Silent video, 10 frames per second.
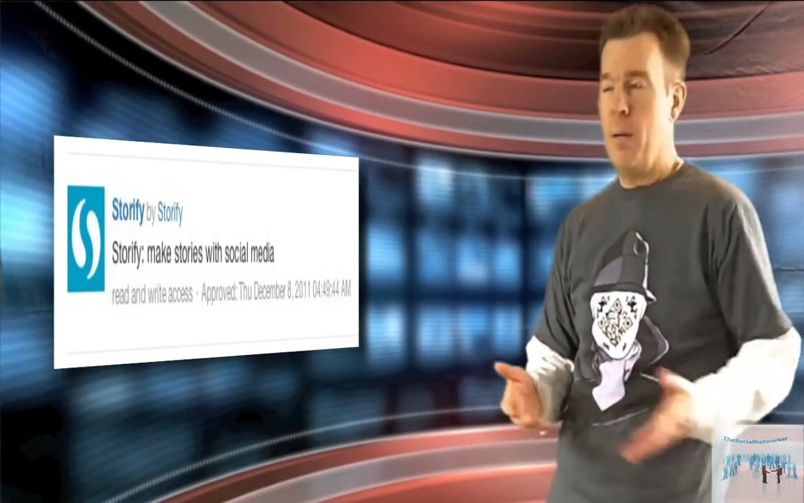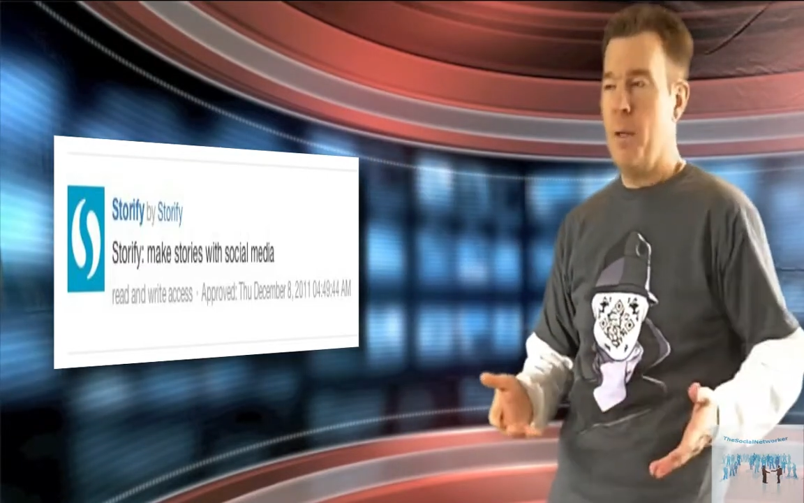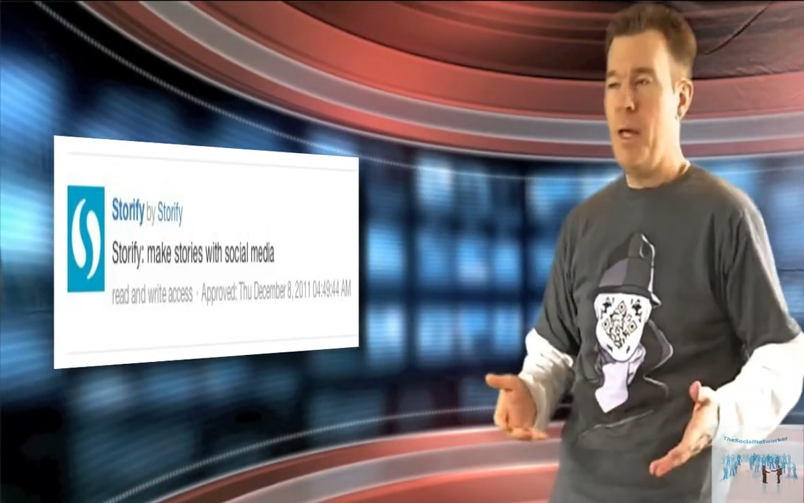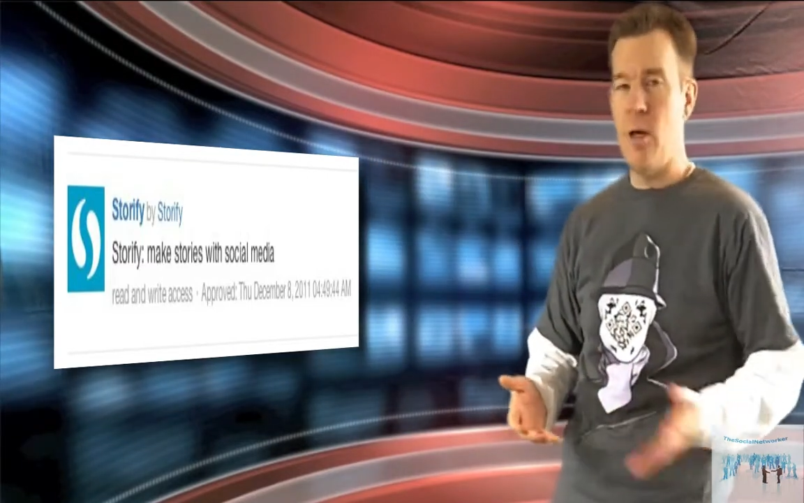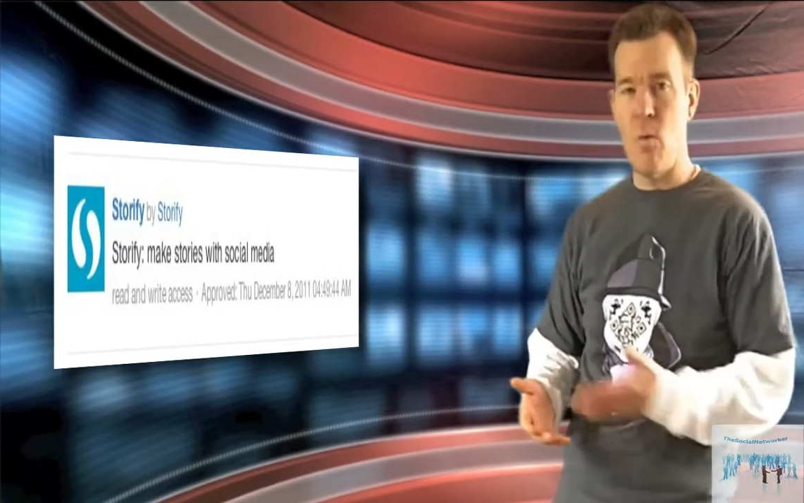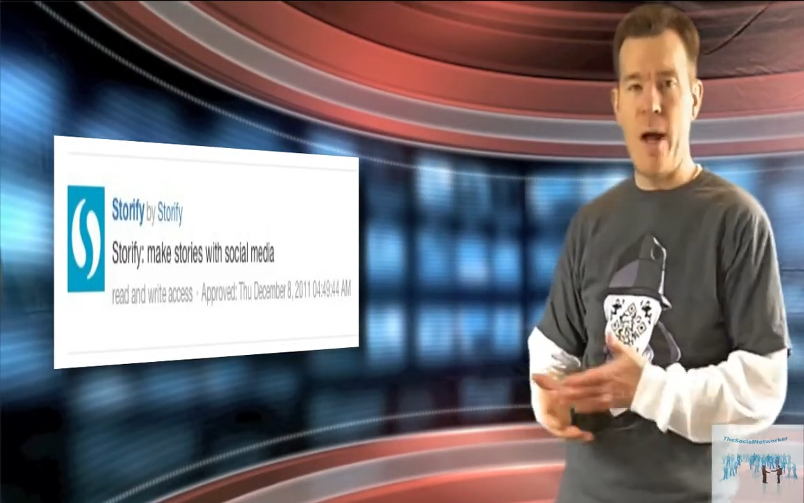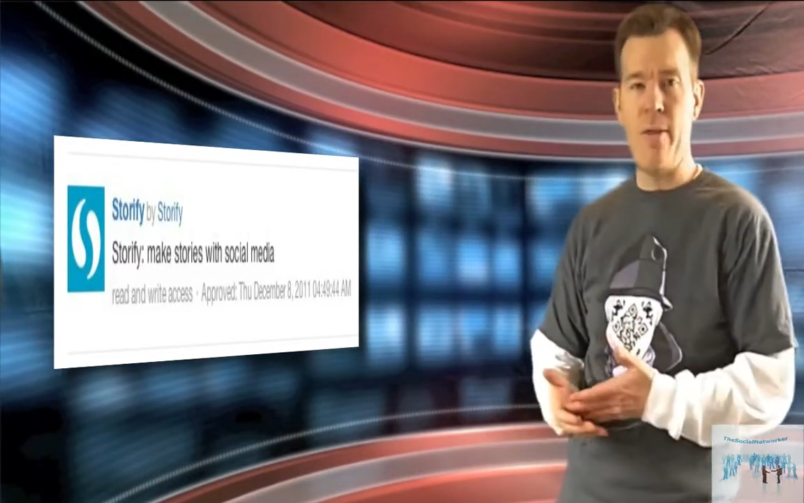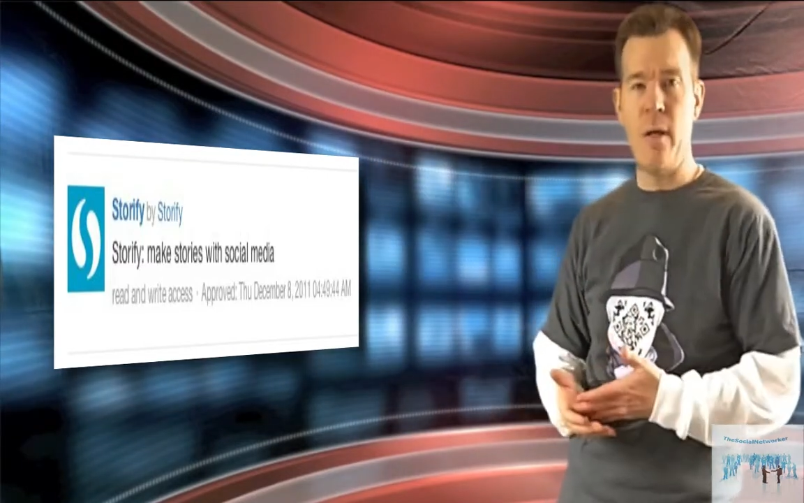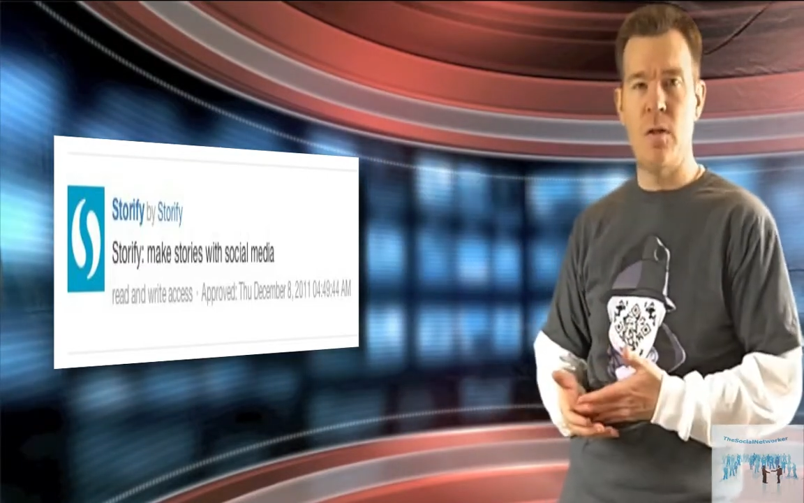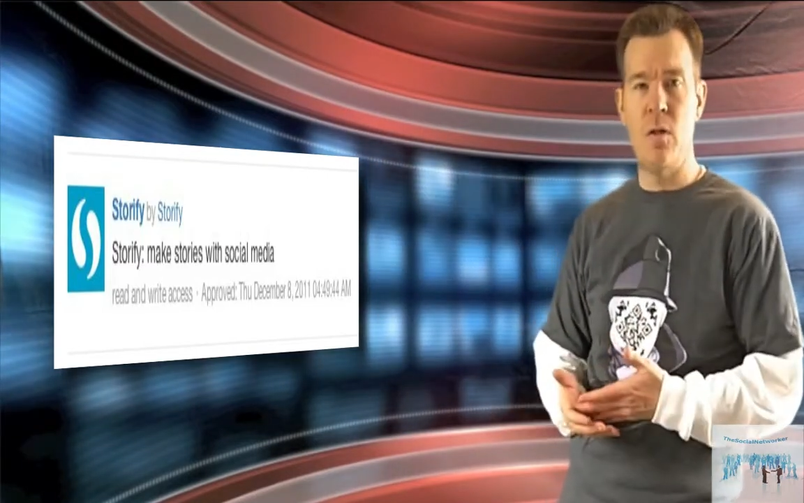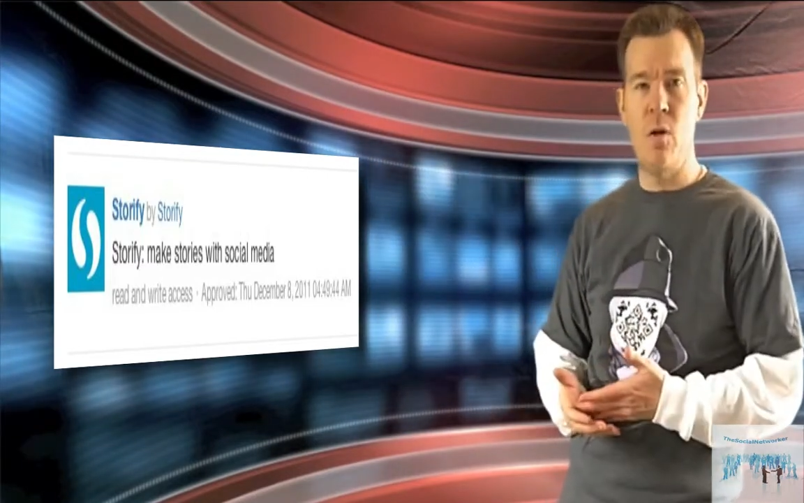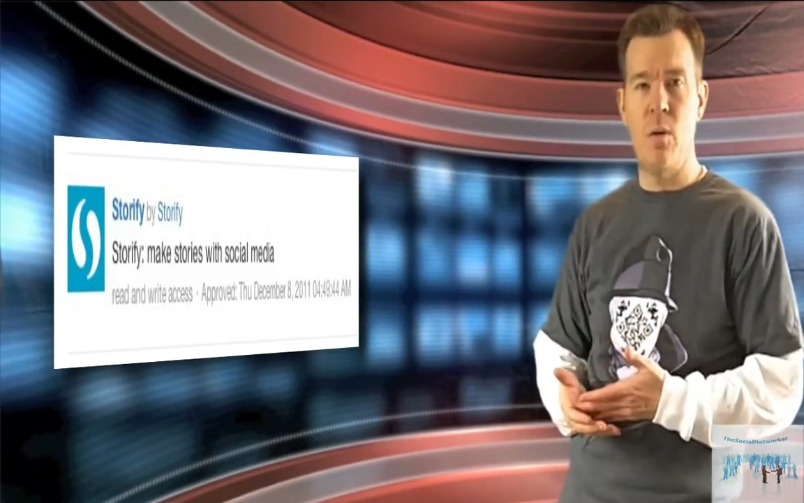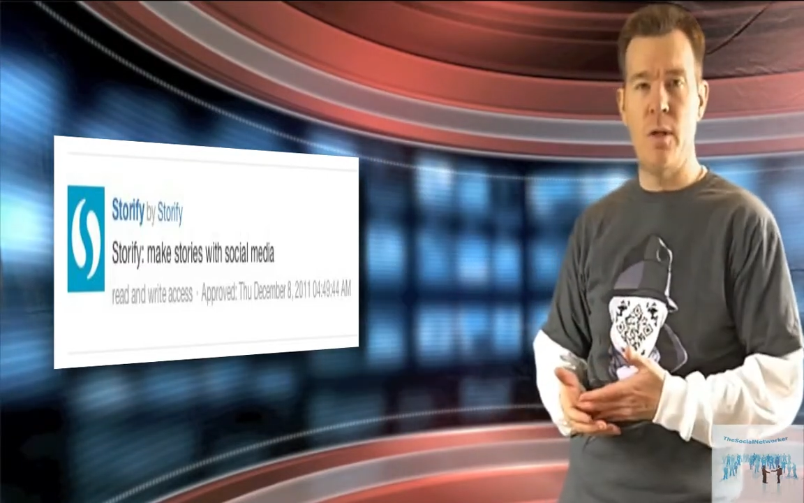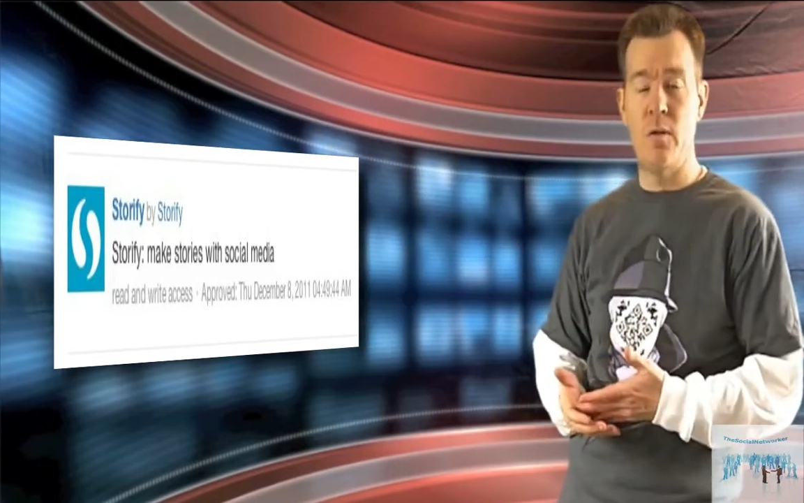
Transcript: but they can write things to it.